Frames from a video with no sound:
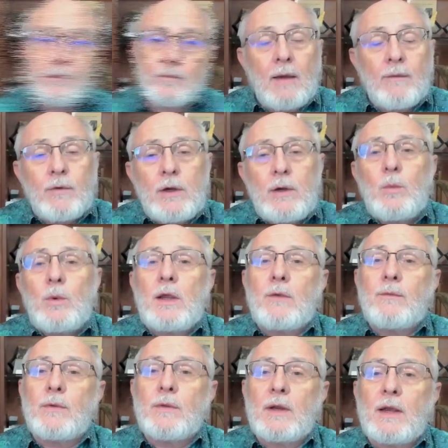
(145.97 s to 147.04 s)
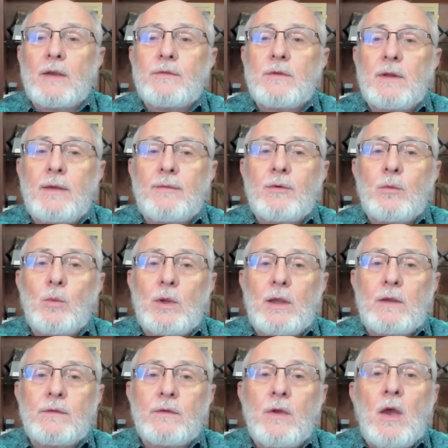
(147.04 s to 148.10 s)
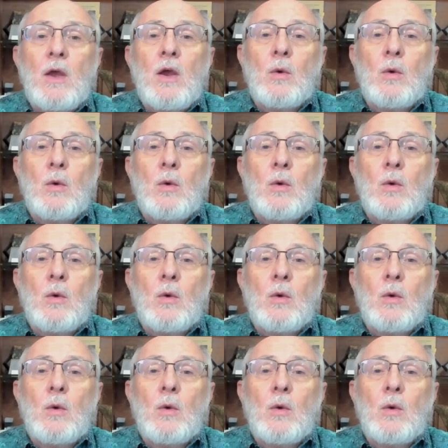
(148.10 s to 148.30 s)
Every week for the next 11 weeks,